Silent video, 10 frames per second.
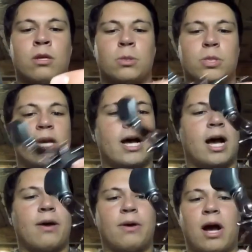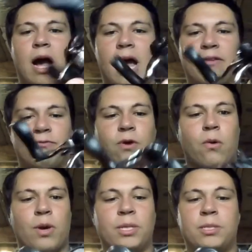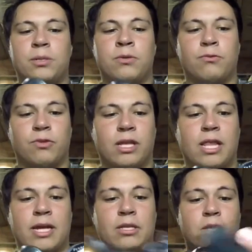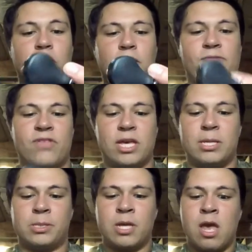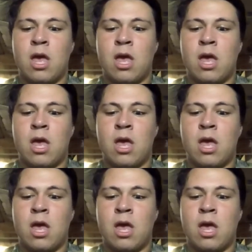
So yeah, I've always really liked the look of these.